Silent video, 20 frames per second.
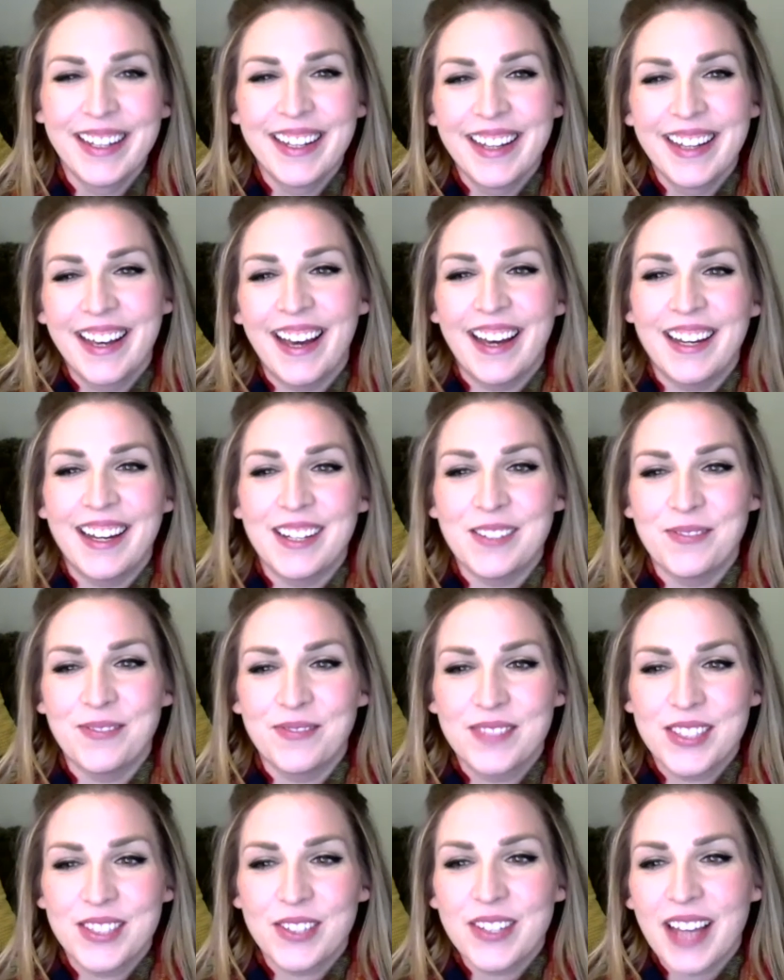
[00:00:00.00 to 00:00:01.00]

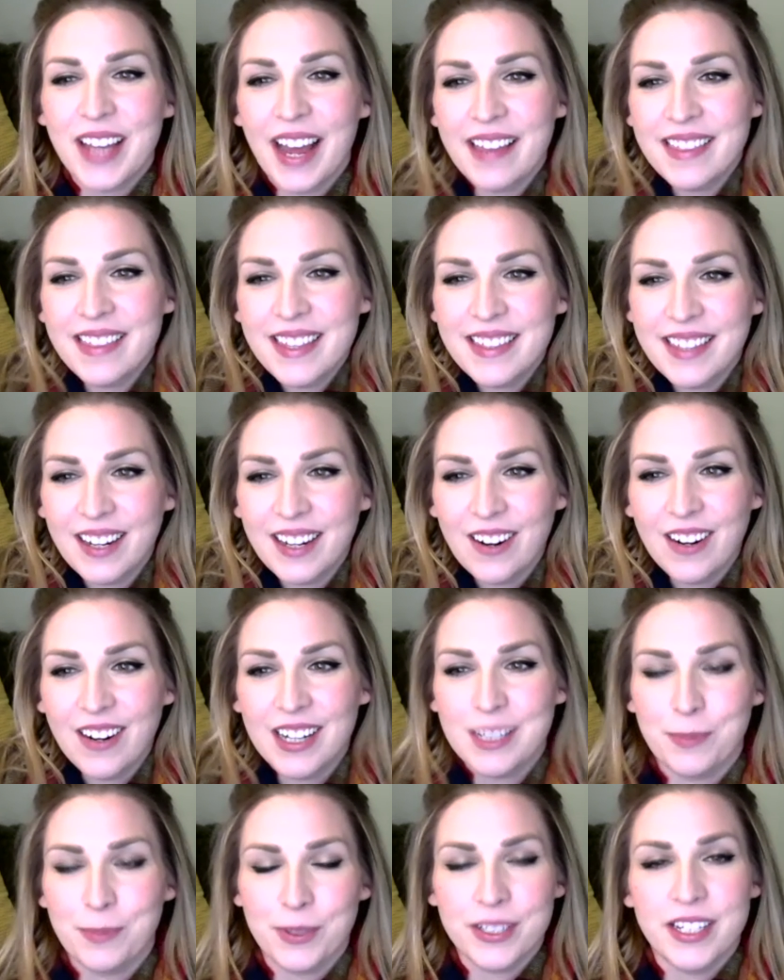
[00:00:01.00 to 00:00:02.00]
yeah, I think that our
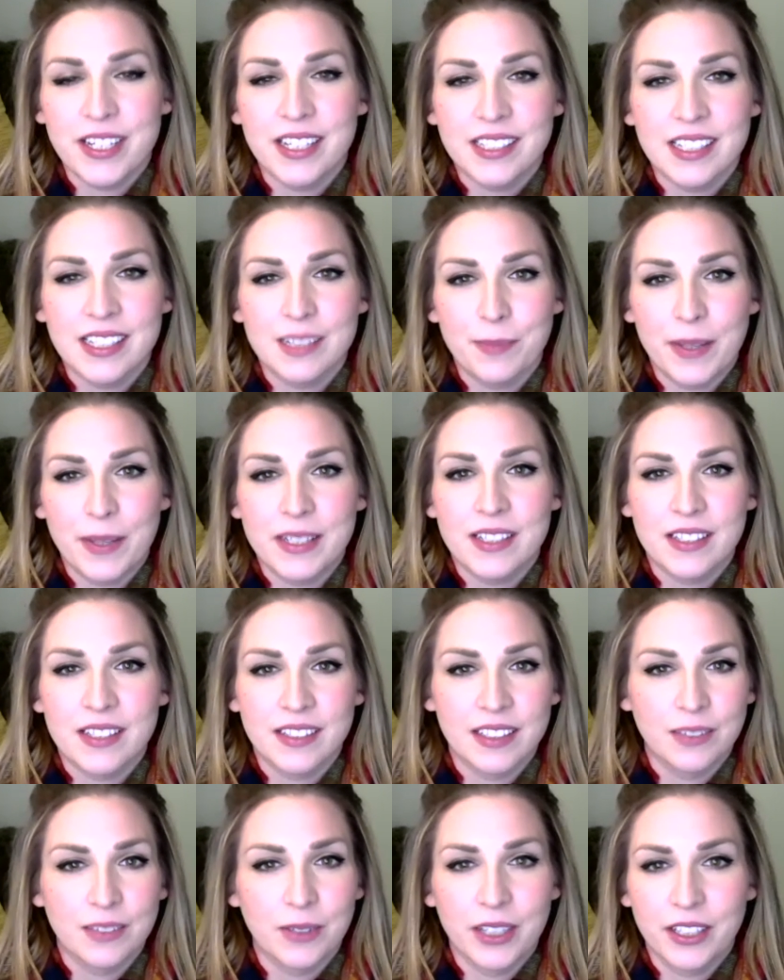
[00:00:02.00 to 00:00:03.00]
expertise is
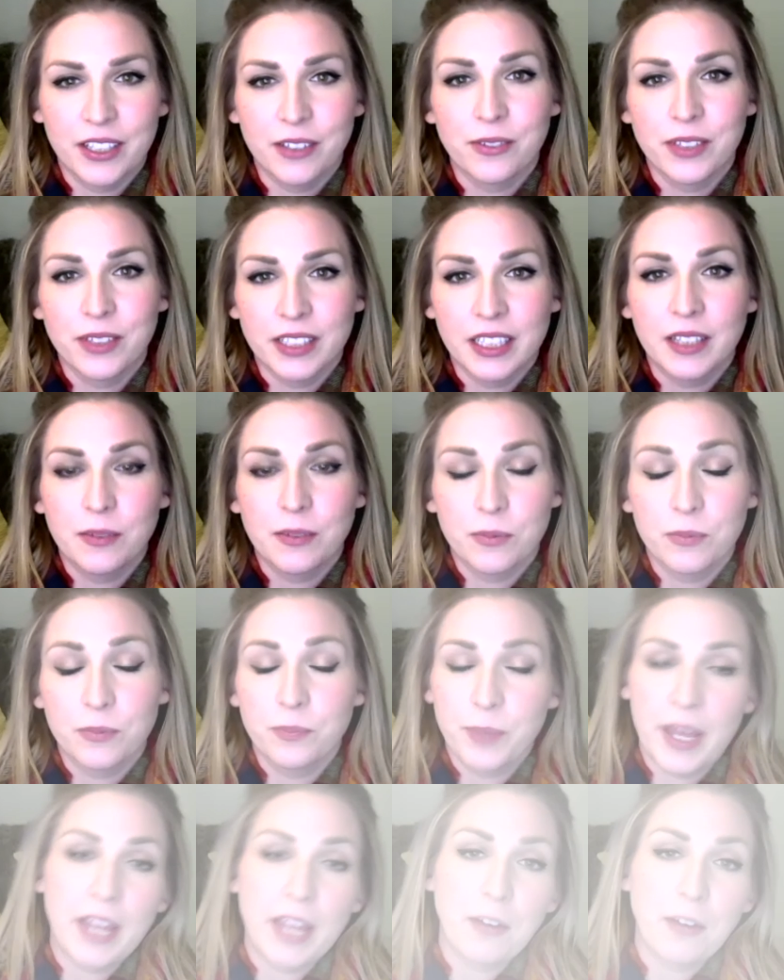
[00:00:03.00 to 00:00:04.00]
basically what you're really paying